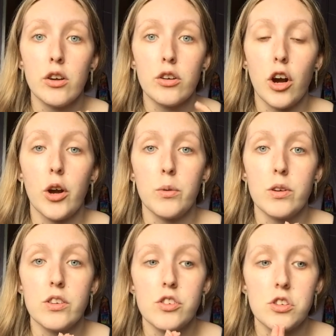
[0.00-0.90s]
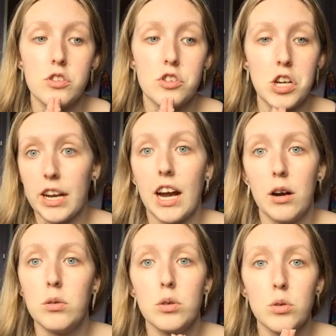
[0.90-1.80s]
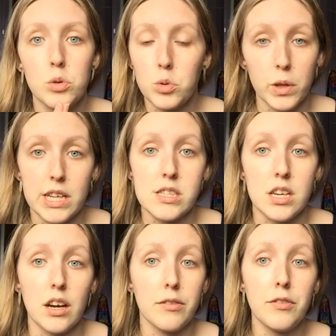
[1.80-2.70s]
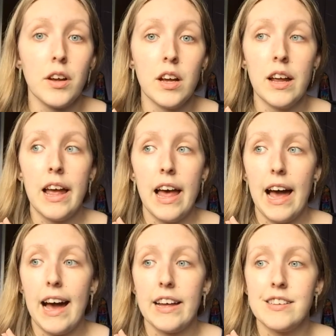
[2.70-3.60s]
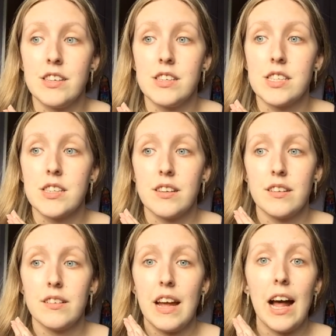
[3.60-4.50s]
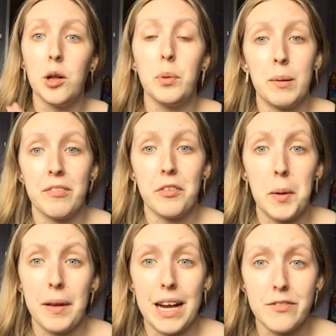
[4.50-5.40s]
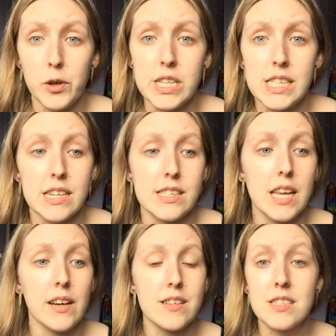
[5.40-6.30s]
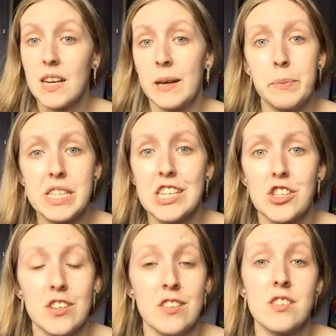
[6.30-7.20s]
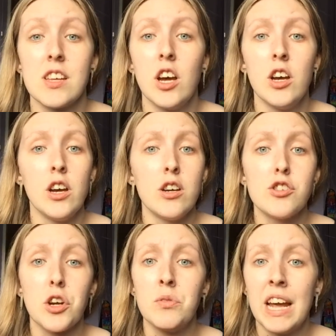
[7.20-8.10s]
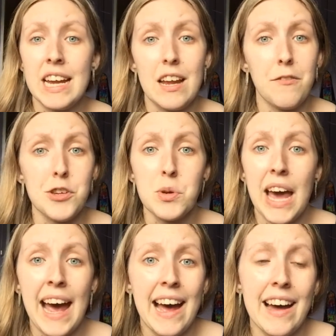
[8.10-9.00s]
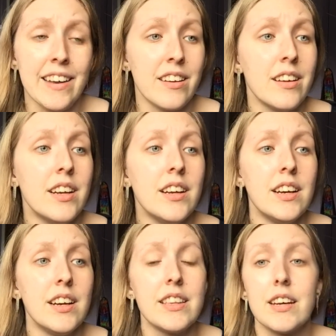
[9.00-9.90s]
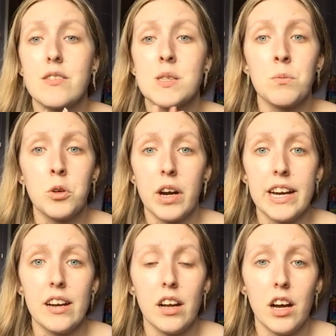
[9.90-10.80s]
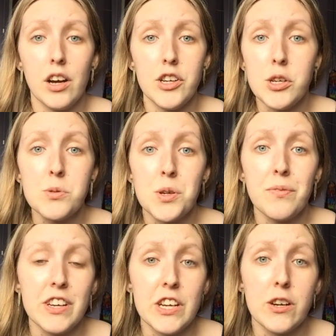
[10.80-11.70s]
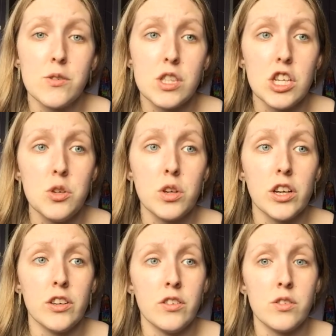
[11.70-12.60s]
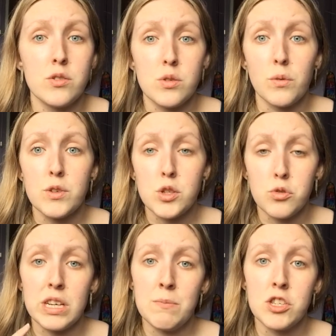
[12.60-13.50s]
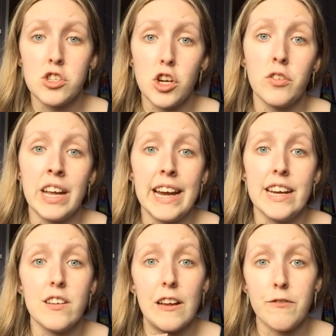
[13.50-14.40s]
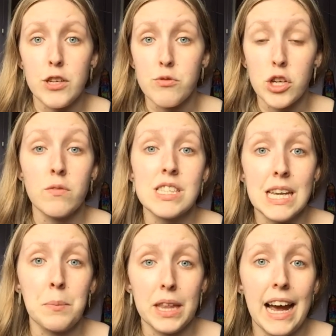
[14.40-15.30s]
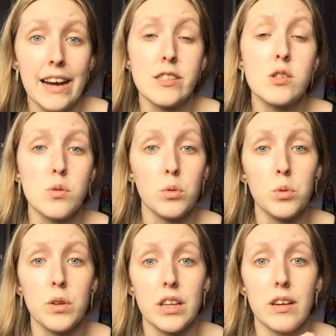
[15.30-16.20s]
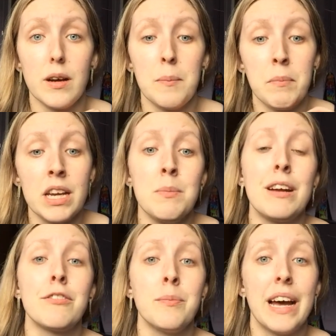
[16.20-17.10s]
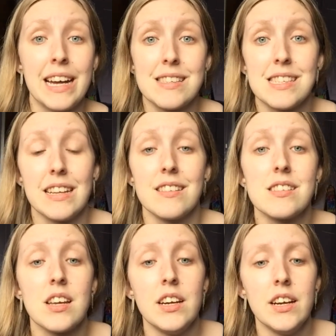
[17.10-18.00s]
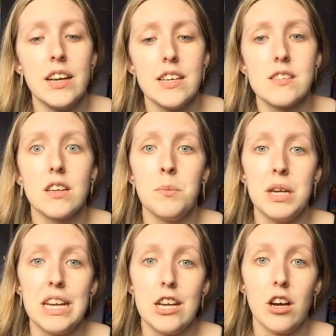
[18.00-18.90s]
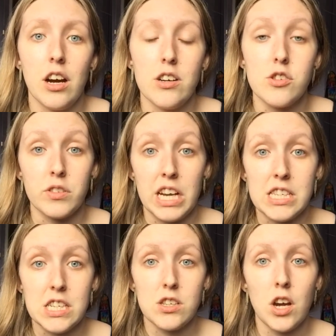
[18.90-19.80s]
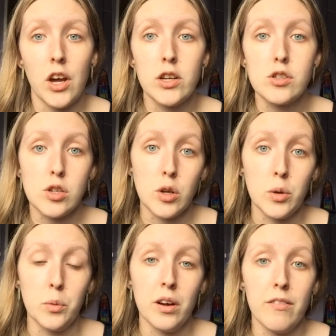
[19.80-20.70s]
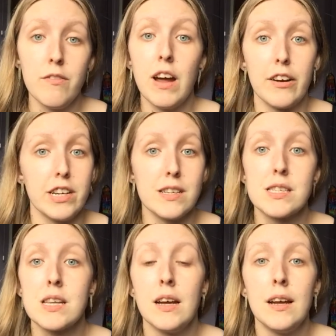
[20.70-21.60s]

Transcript: go check out all that stuff and help amplify Black voices, sign petitions, donate if you can. There are some great YouTube videos that you can sort of stream to donate. If you don't skip the ads, all the money made from the AdSense is going to be donated to various